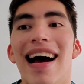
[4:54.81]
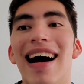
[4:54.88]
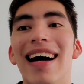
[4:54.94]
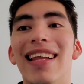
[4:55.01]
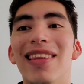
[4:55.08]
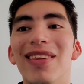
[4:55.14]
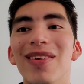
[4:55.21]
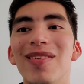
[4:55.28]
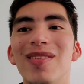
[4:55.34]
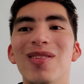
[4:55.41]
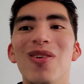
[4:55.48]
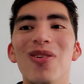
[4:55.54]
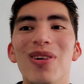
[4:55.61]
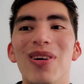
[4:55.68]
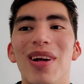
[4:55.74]
Looks
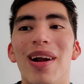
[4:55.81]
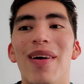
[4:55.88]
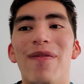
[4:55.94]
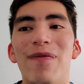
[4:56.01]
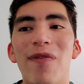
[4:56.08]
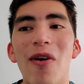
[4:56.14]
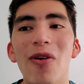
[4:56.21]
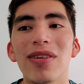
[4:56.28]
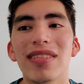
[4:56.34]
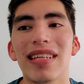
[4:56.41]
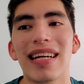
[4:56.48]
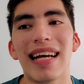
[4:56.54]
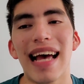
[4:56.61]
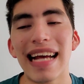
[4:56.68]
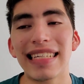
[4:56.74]
so good.
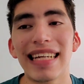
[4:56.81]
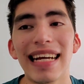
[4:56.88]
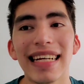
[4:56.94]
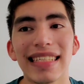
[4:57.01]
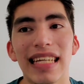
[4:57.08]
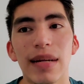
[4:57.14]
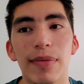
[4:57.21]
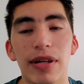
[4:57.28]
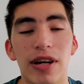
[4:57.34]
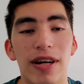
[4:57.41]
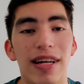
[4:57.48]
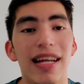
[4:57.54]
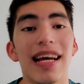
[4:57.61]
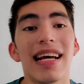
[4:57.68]
folks, hashtag Cinemacon.